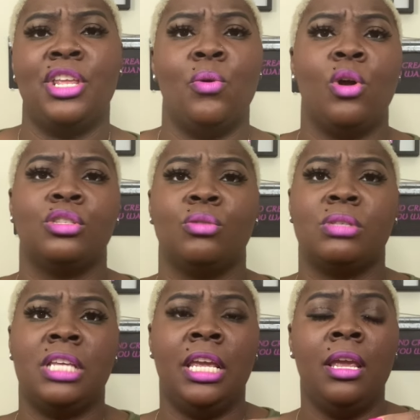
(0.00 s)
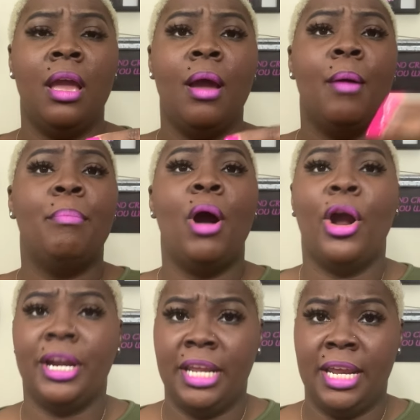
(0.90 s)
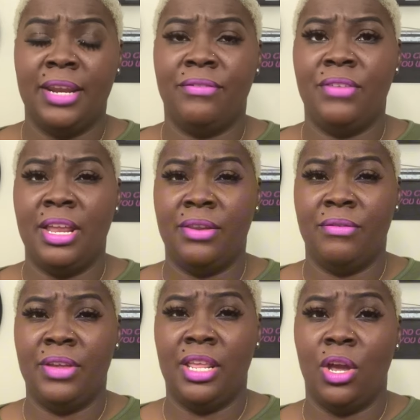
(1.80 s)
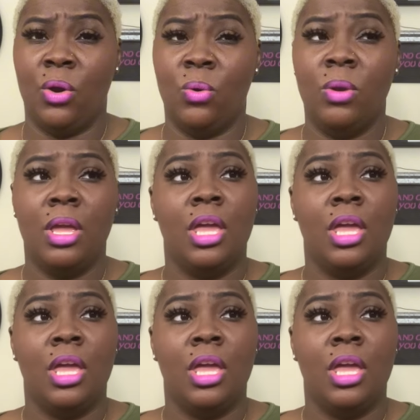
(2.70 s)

You also see Pardi in the in the video